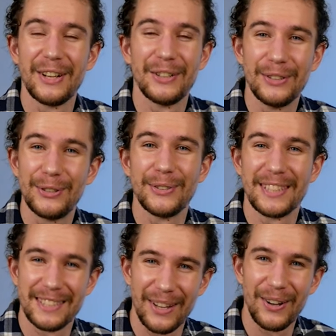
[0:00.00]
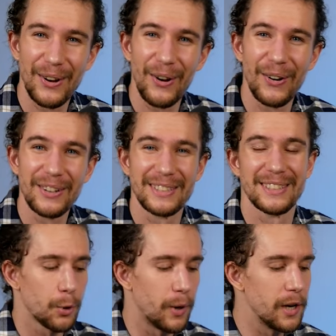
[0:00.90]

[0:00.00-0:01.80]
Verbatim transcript: into the synagogues, whether